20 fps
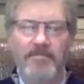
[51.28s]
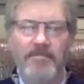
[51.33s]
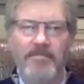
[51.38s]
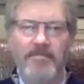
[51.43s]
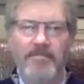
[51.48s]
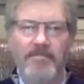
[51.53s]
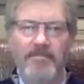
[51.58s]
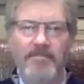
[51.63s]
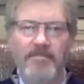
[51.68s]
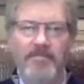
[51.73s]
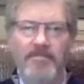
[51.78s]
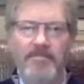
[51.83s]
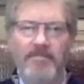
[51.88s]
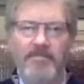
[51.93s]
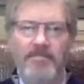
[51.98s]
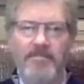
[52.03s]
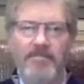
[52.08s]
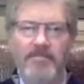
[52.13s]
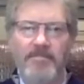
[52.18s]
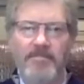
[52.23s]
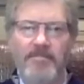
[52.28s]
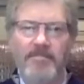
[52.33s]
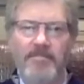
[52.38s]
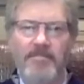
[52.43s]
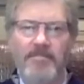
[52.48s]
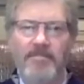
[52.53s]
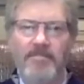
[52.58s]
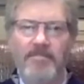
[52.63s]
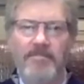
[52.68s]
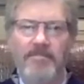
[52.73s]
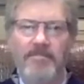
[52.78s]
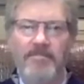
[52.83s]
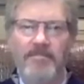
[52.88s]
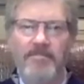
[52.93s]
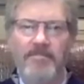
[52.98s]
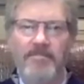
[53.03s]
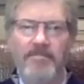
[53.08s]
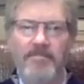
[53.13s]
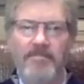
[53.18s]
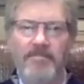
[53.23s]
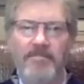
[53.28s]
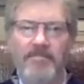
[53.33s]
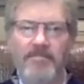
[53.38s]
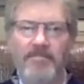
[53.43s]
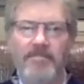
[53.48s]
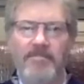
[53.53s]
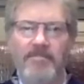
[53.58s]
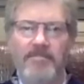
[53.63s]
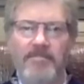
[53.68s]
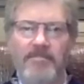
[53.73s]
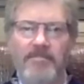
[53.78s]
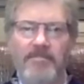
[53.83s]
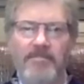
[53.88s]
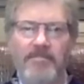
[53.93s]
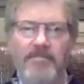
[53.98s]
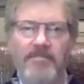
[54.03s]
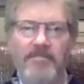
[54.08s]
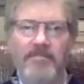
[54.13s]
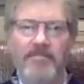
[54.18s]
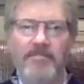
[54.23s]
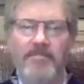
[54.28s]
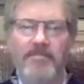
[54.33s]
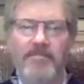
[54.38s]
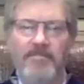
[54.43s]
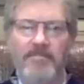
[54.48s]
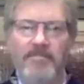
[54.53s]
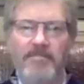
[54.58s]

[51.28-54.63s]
This person isn't speaking.